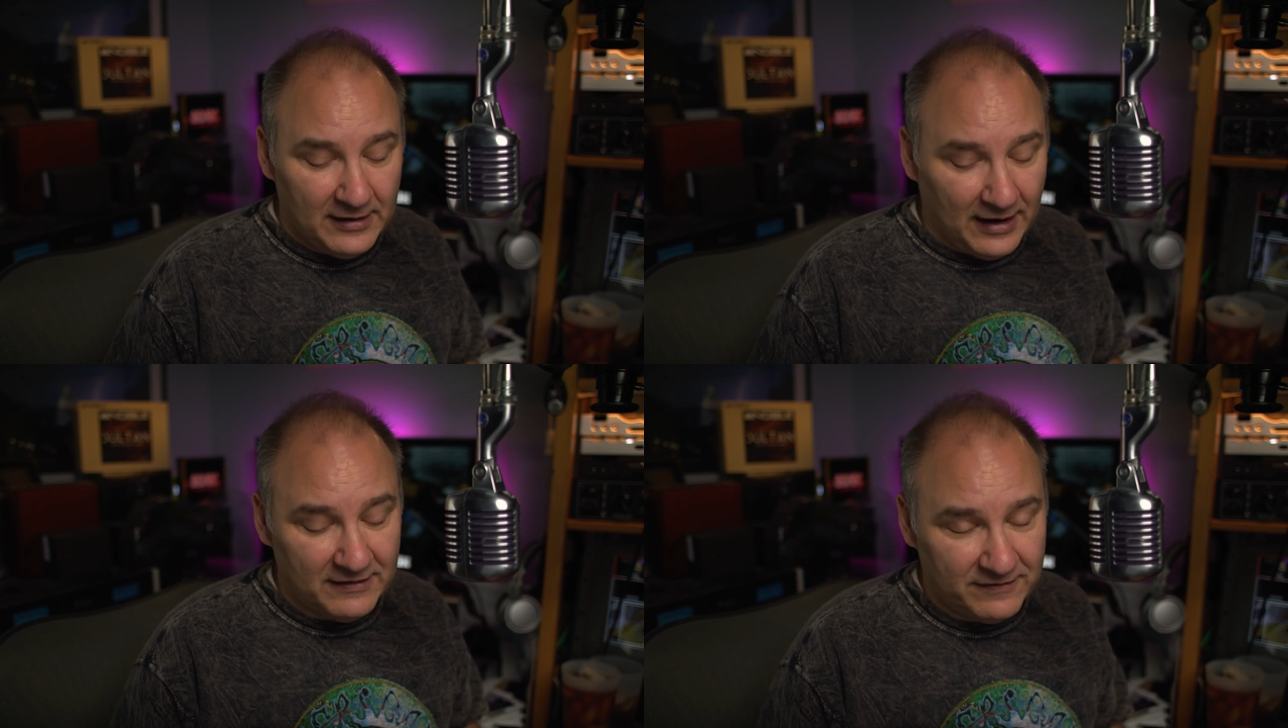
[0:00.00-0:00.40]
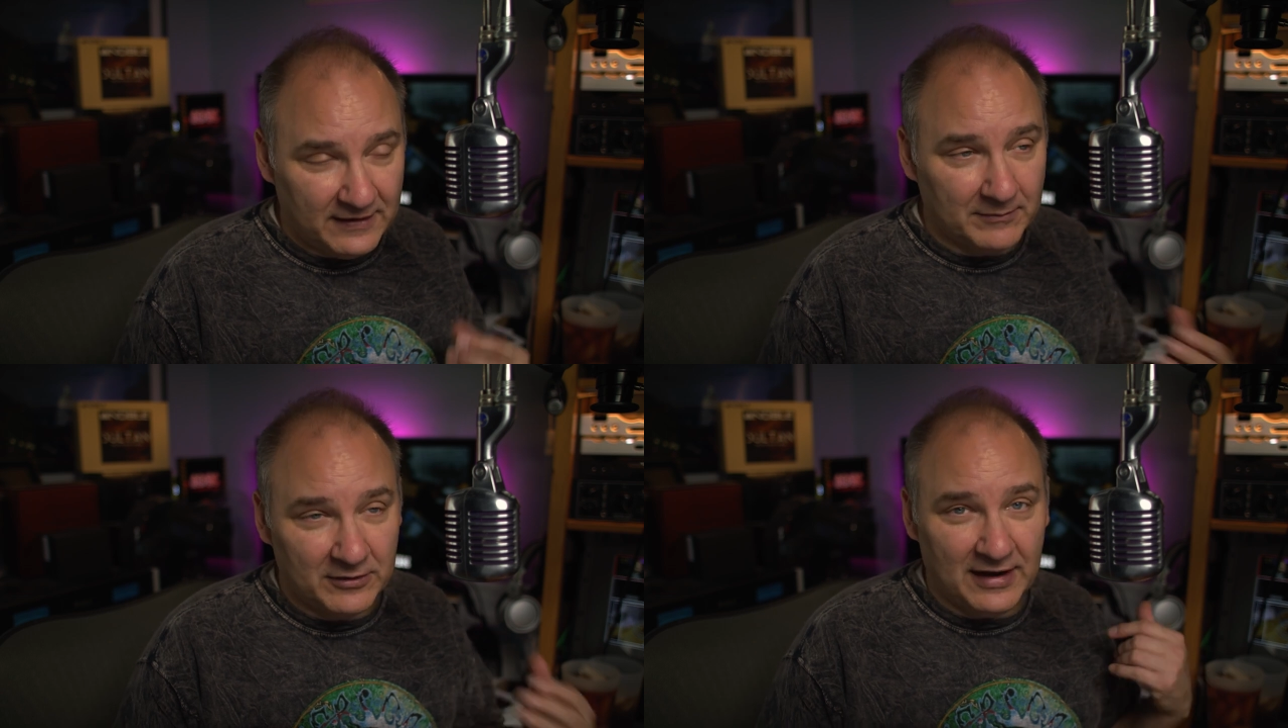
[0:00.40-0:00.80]
I
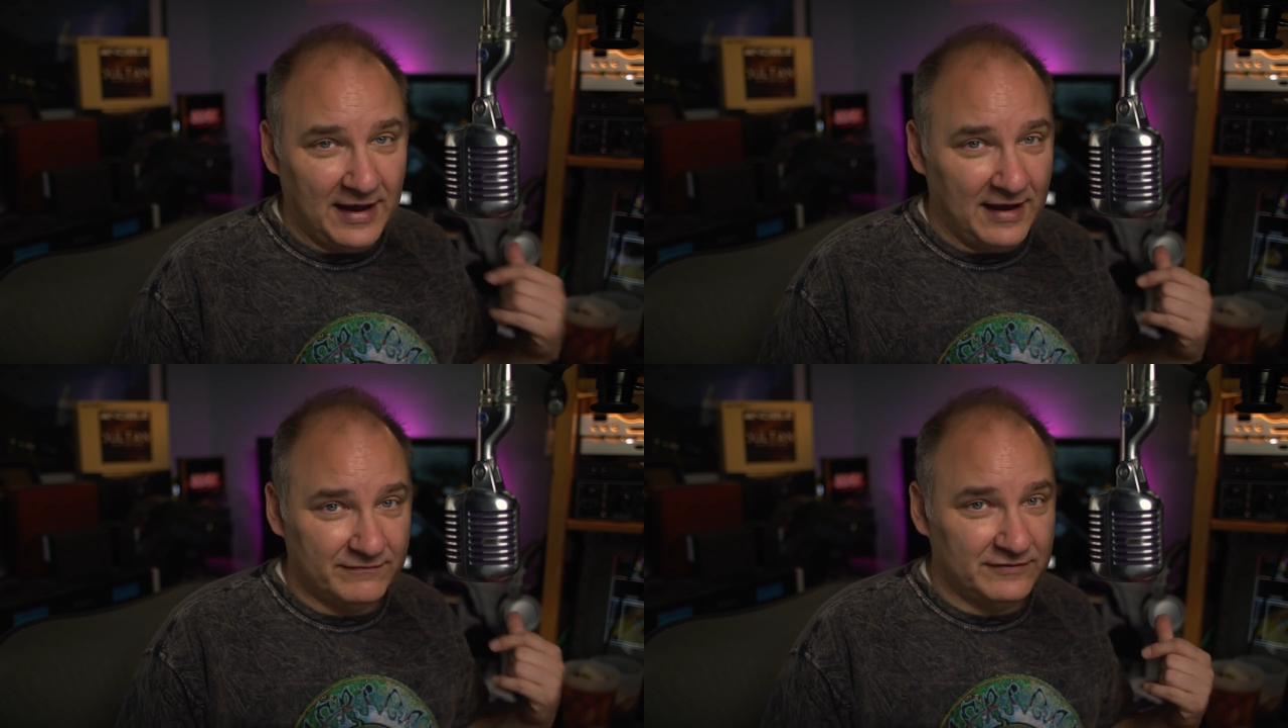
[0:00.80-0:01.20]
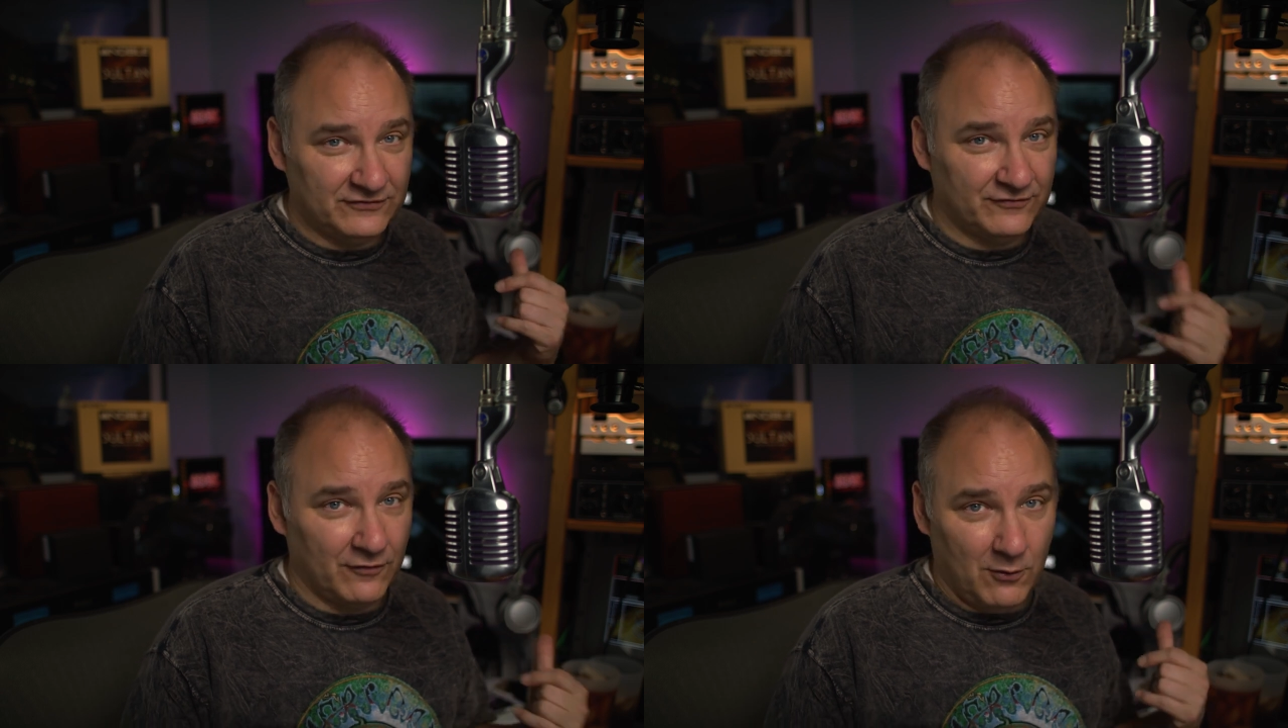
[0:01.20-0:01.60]
think I'm going to have
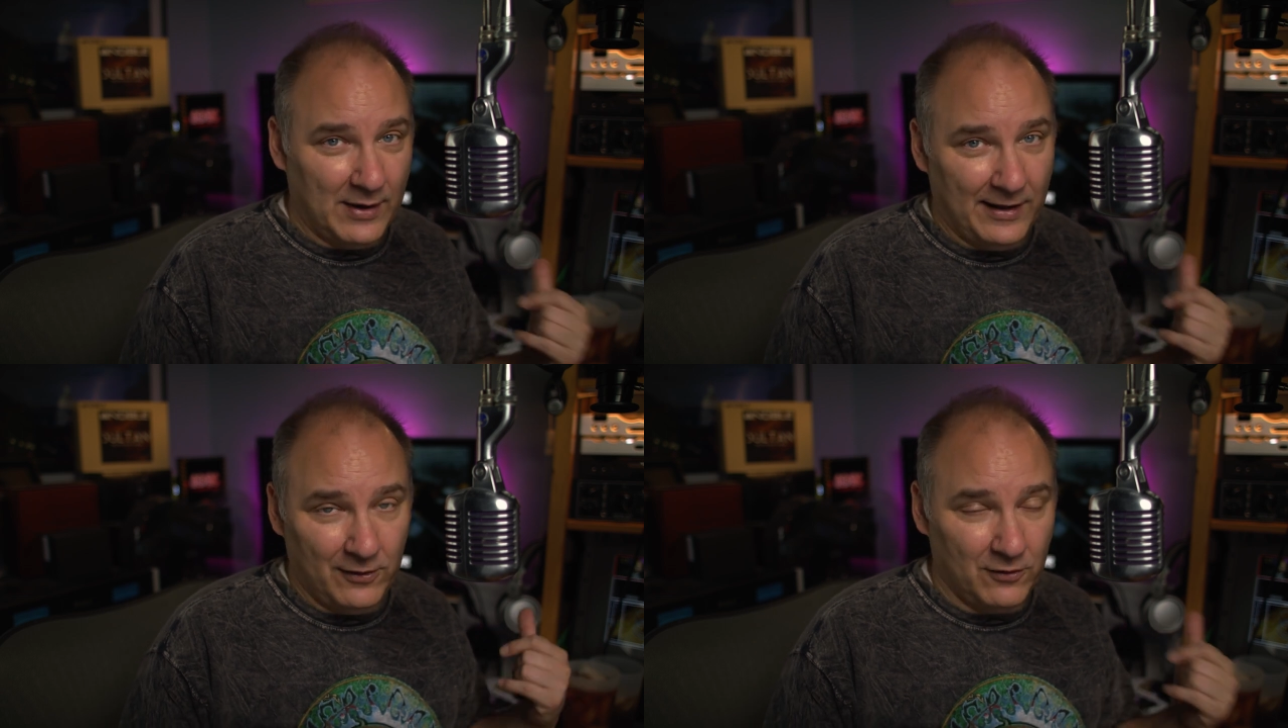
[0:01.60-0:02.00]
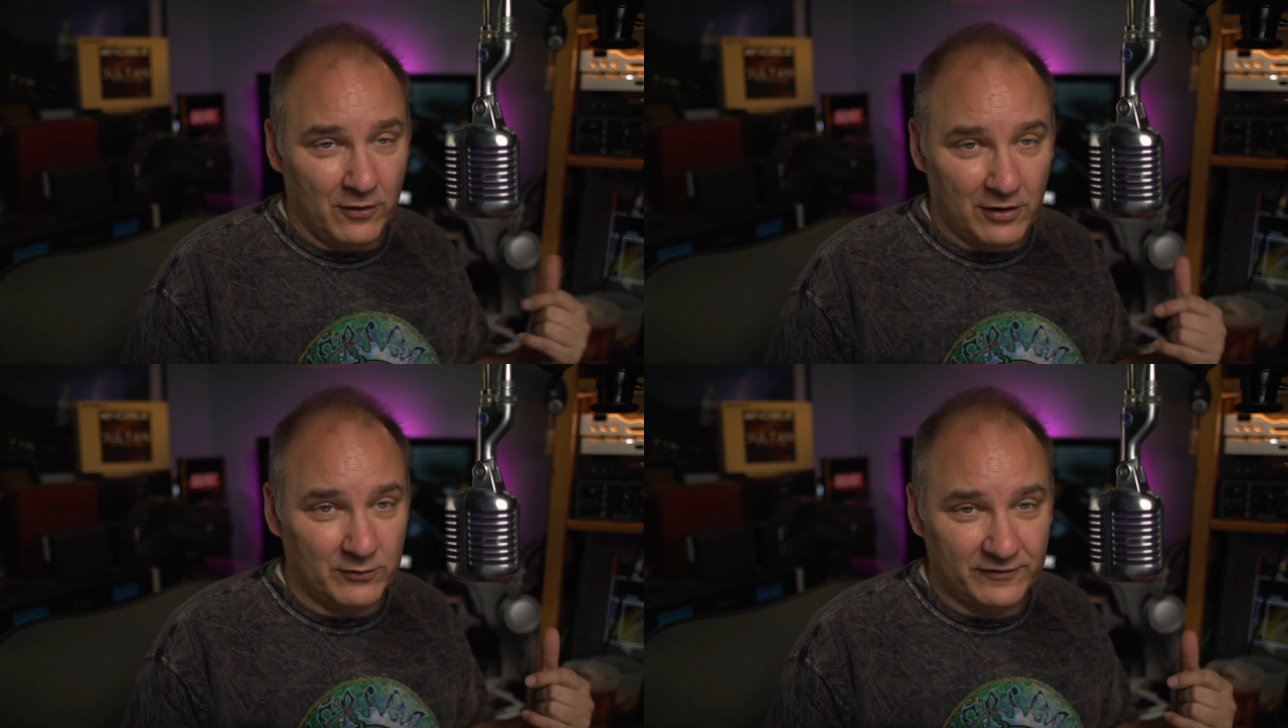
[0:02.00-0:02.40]
these for a while
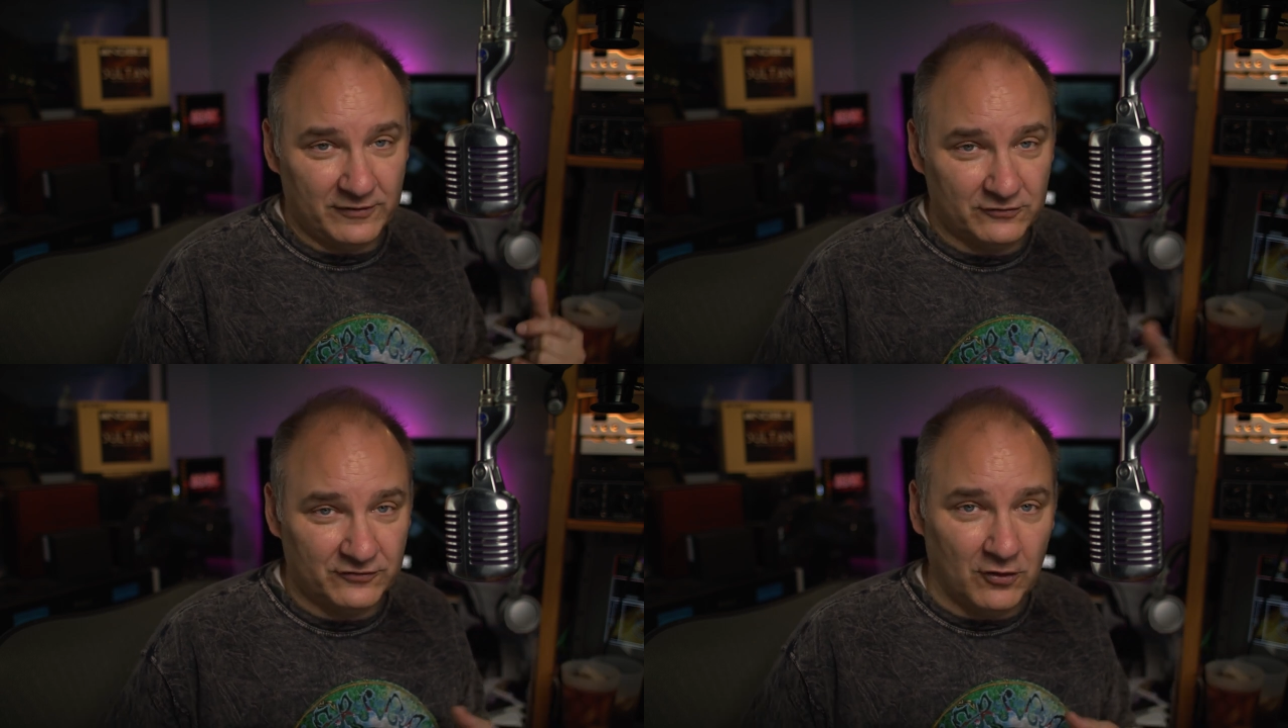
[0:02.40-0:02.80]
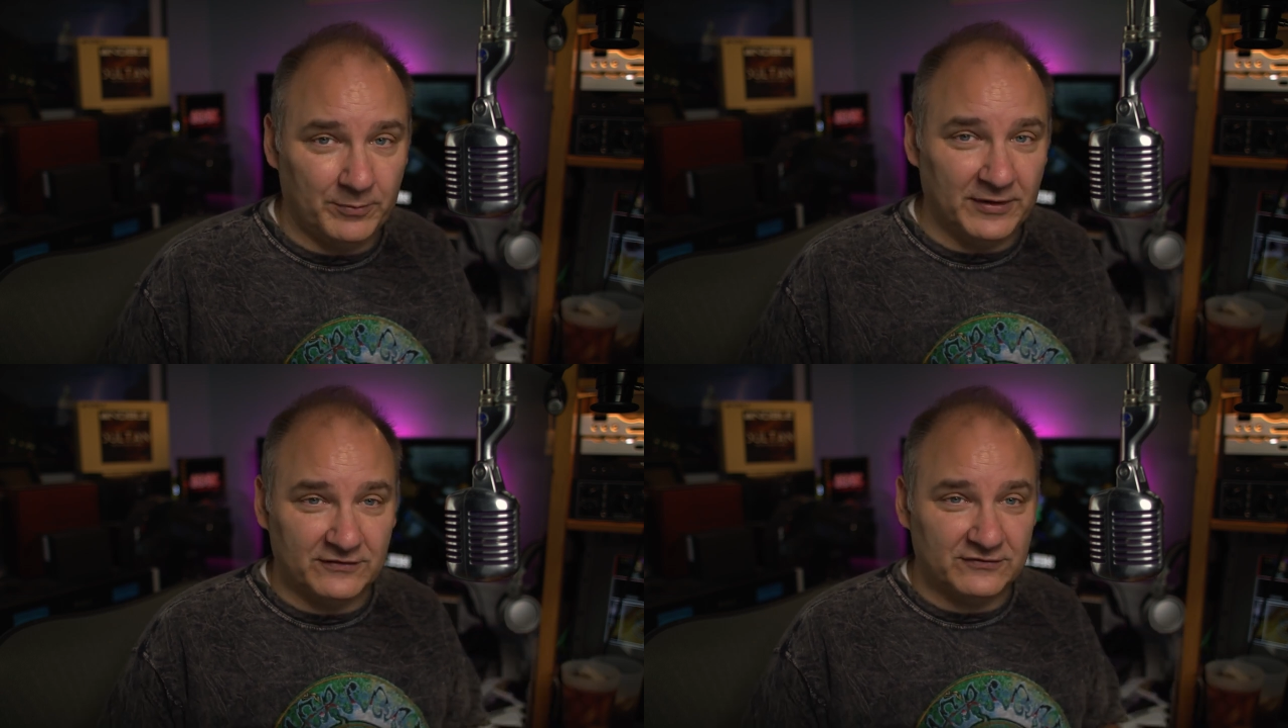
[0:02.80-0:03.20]
along with the
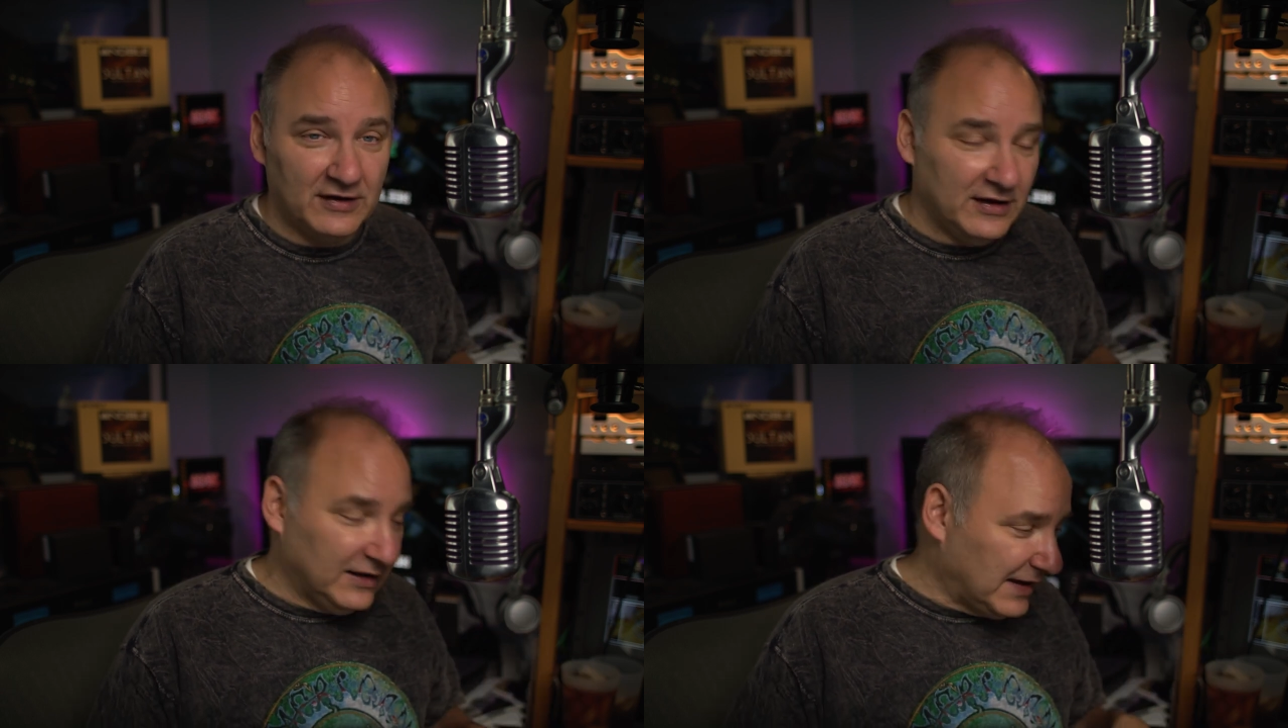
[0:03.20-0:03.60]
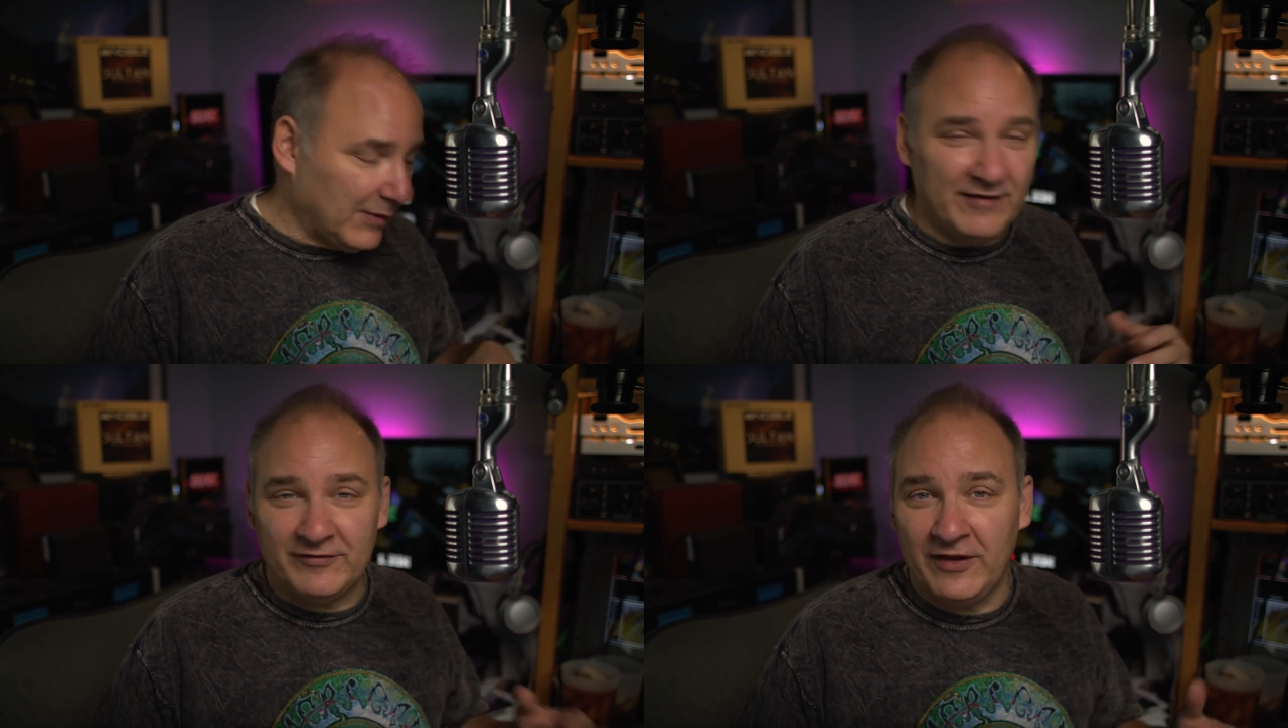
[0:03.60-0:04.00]
Utopias. Now,
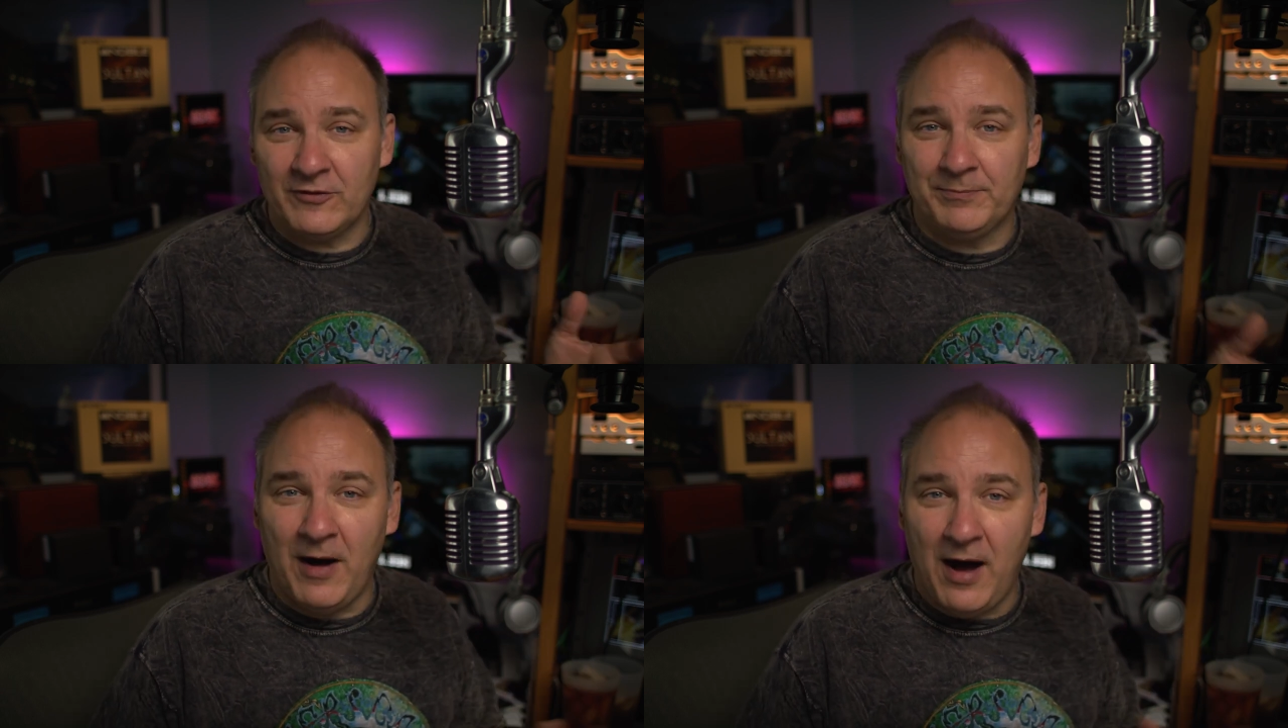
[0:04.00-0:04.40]
we have another